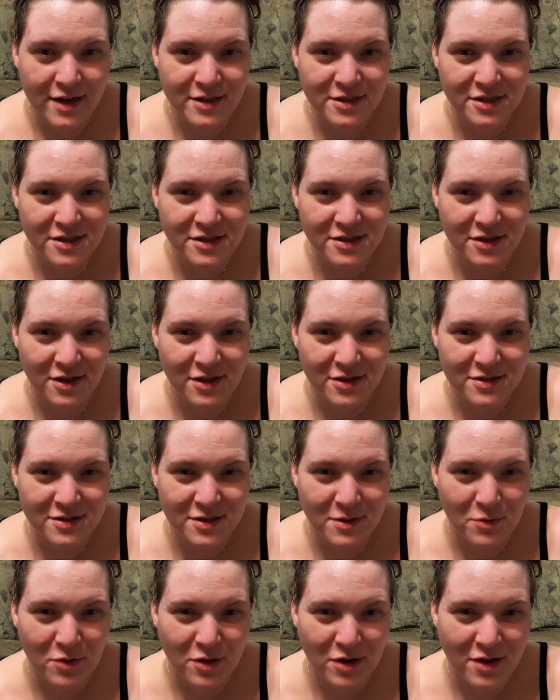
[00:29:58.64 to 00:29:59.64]
I just saw
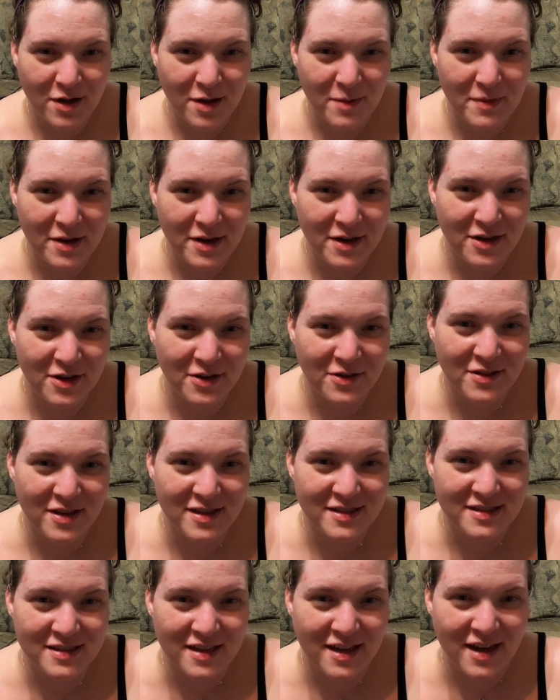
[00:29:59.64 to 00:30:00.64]
someone come in here
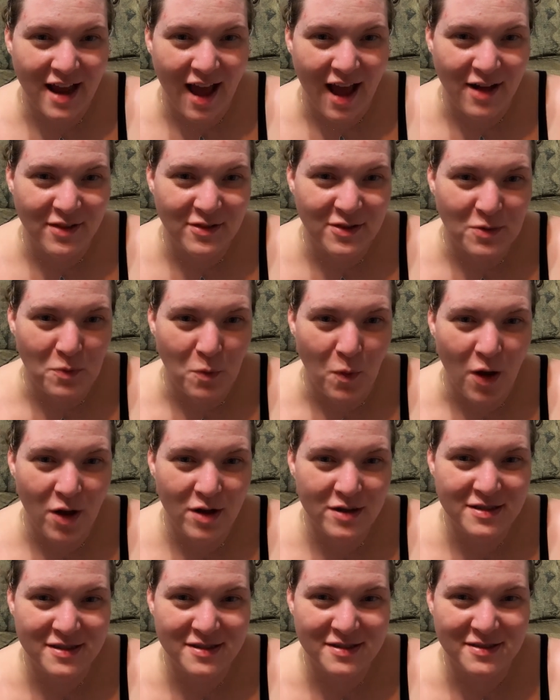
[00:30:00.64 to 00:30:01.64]
that said Alan
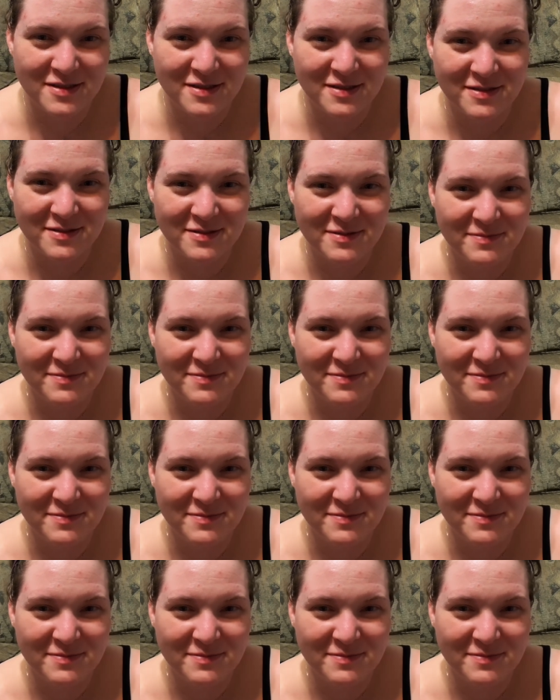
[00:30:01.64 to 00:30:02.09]
Watts.